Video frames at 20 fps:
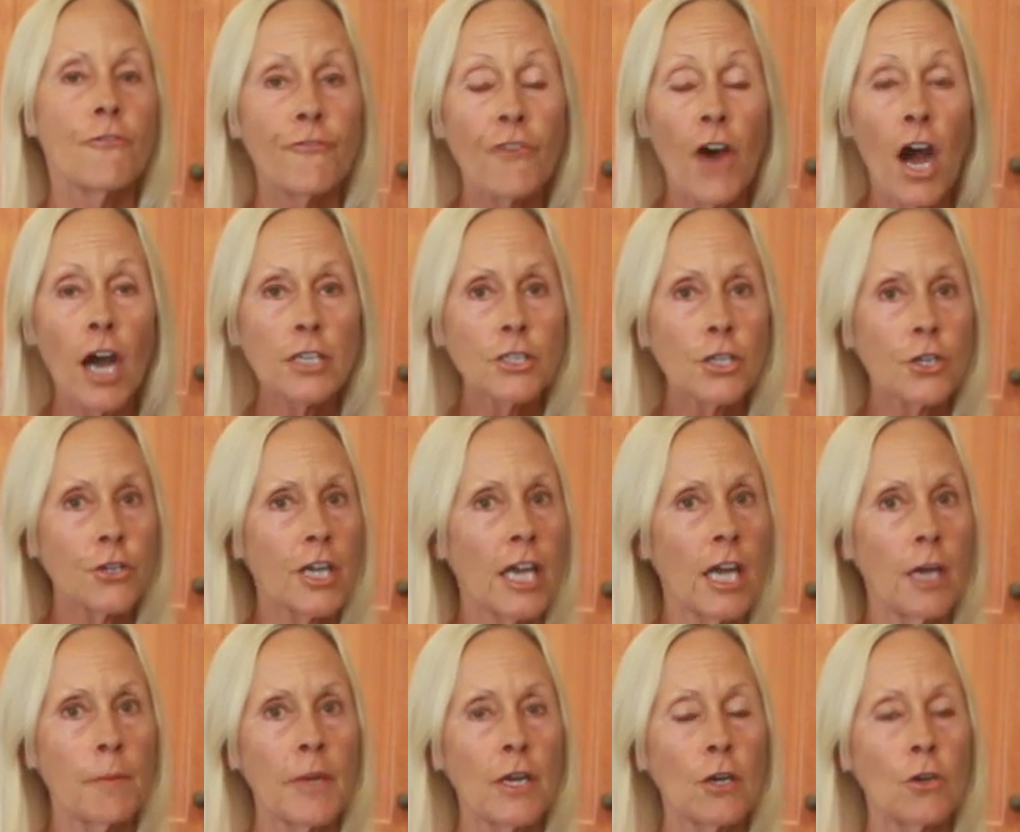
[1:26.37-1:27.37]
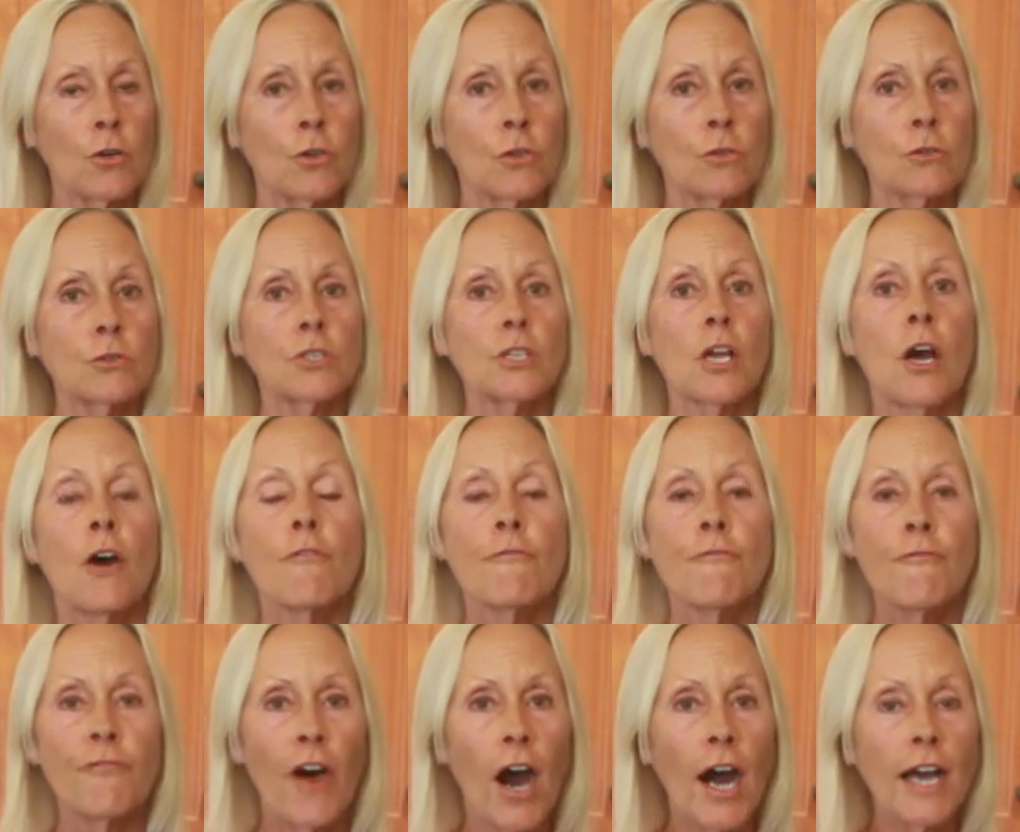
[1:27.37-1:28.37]
phytochemicals,
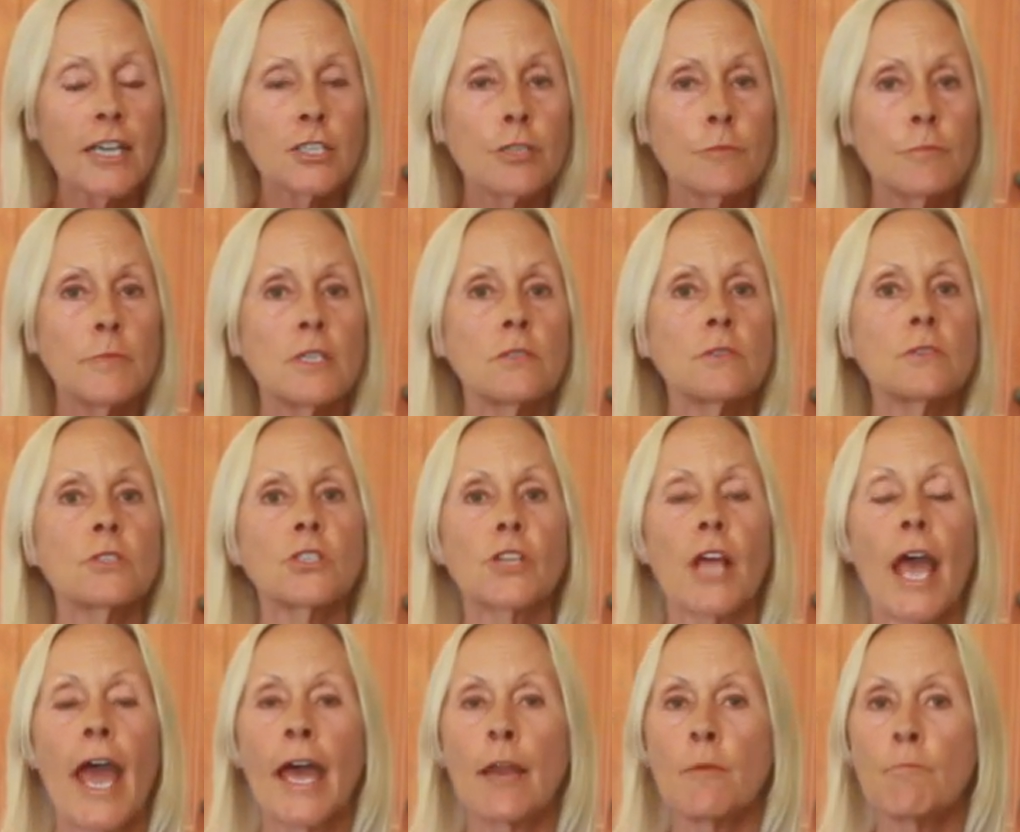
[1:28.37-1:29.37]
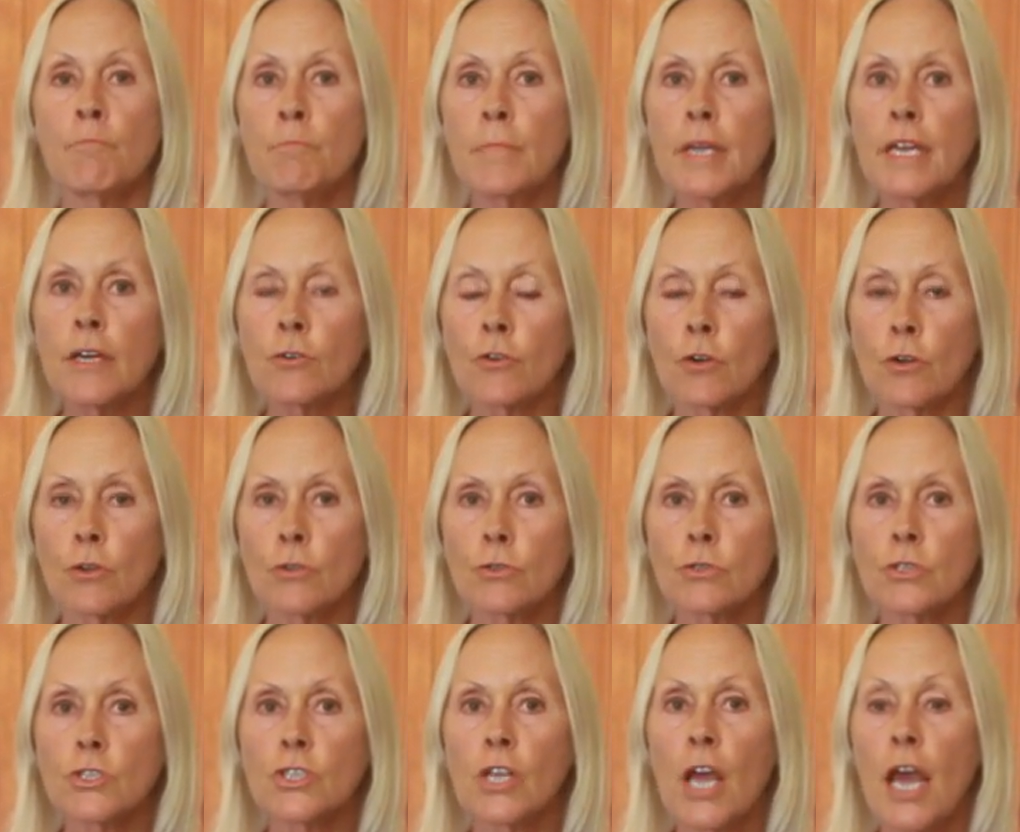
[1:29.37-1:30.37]
vitamins and
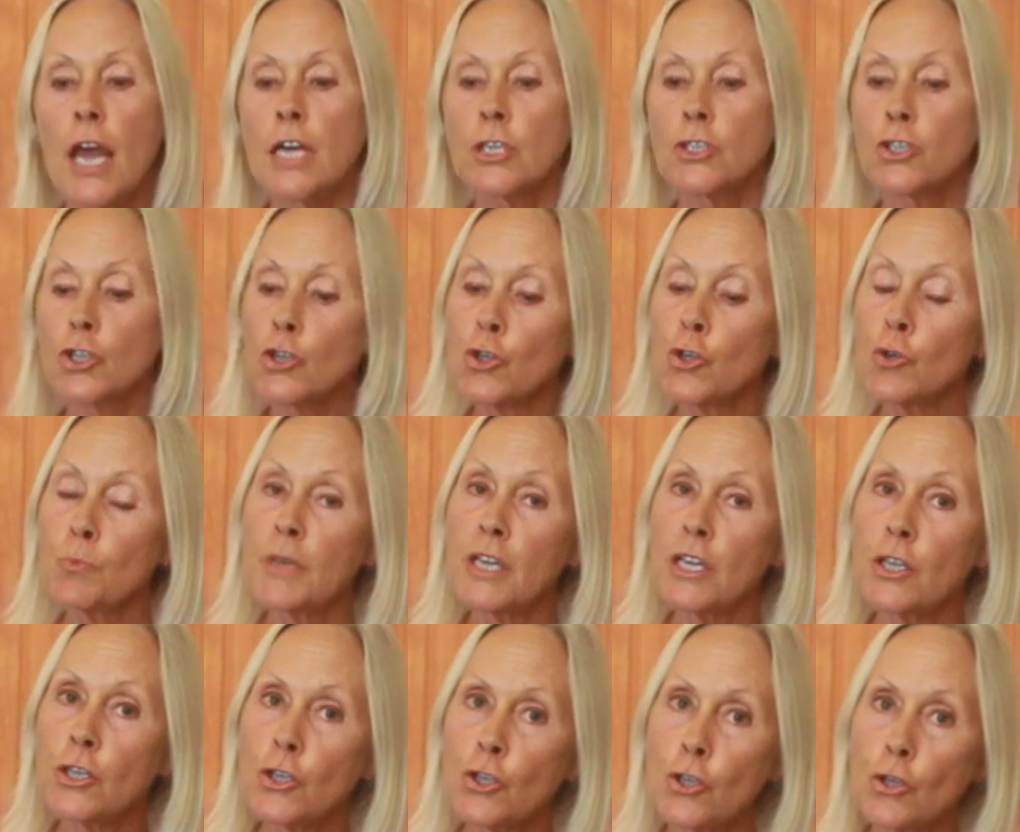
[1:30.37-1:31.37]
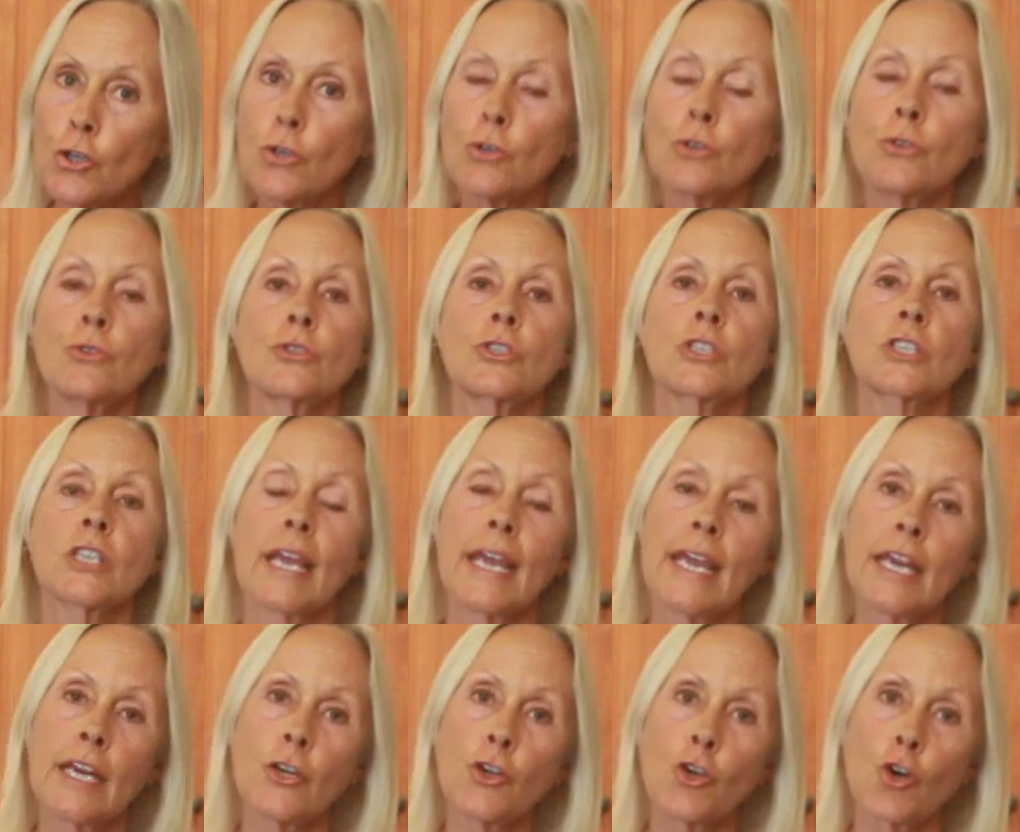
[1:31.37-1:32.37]
minerals to be used
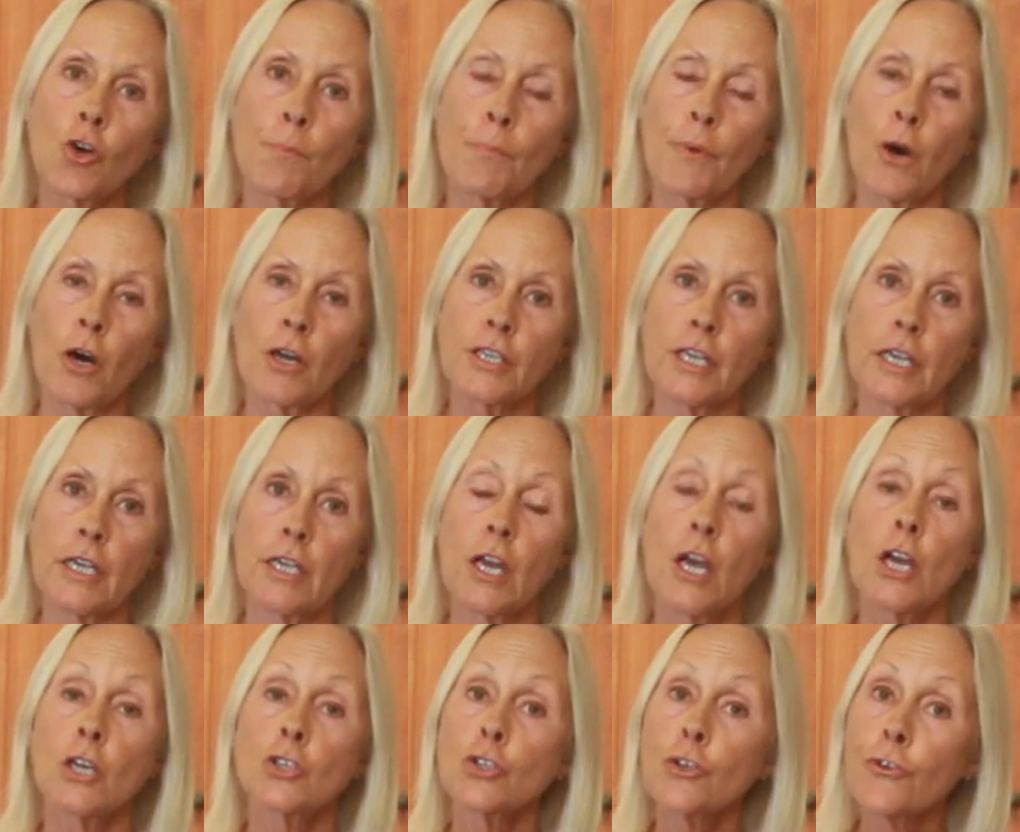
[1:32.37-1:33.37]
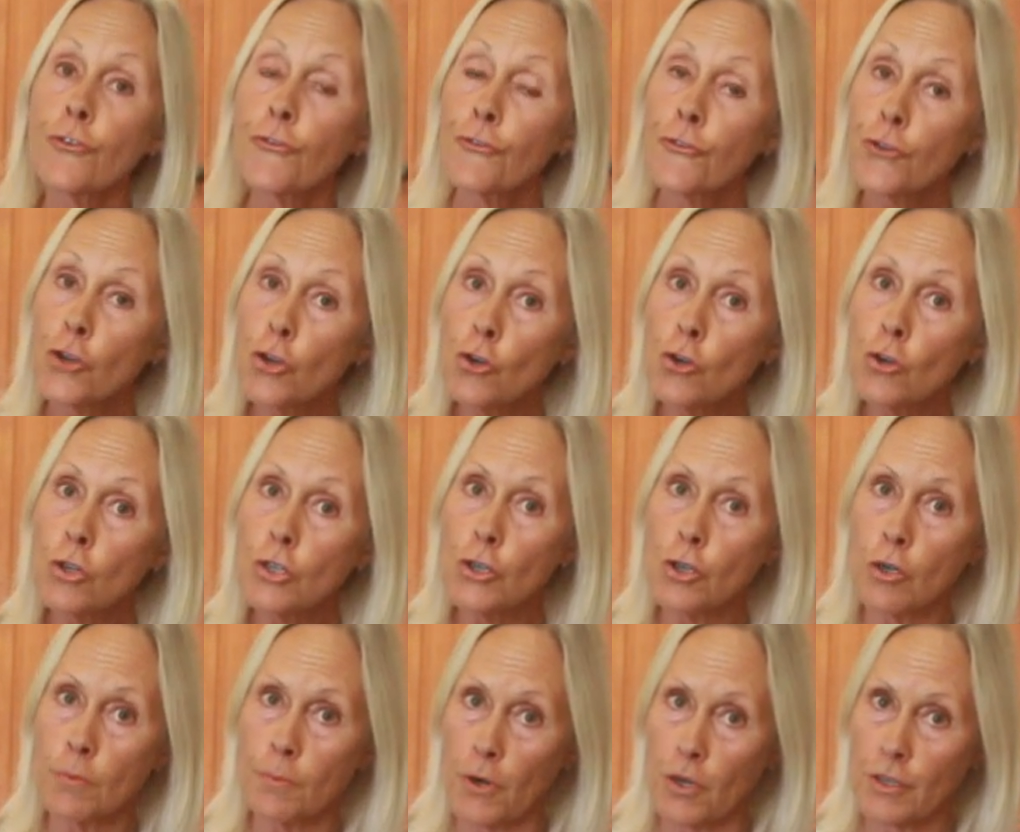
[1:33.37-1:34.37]
in your body, to fuel
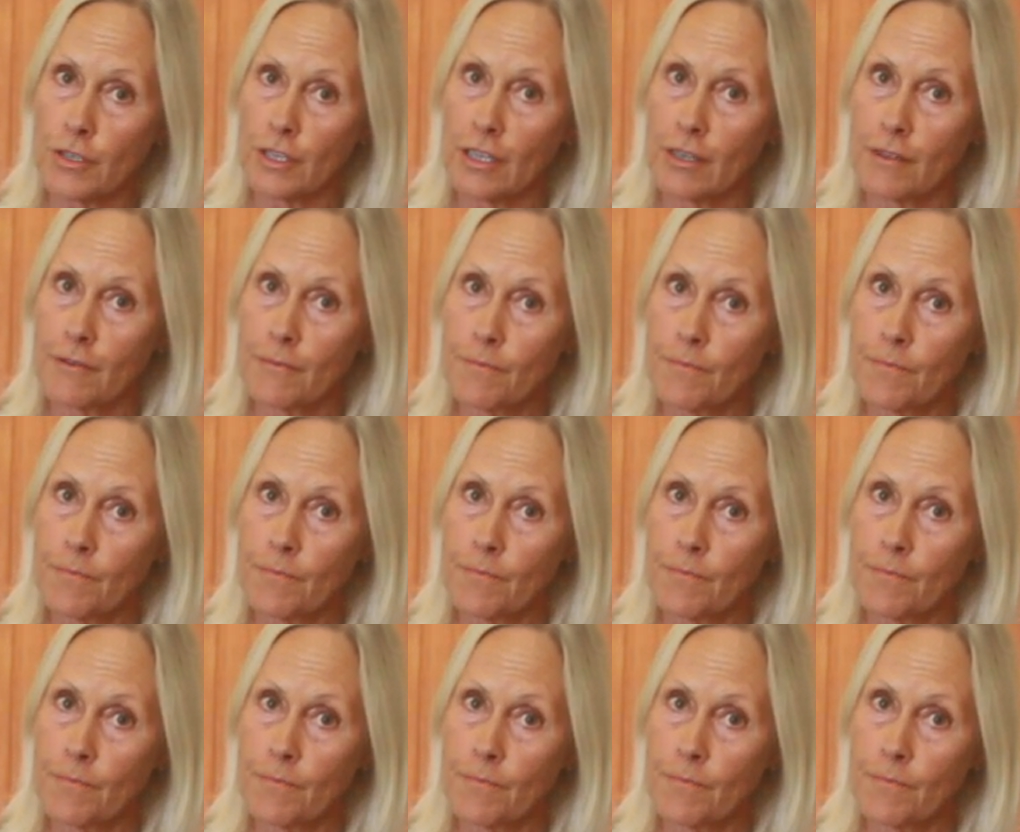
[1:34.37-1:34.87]
your body,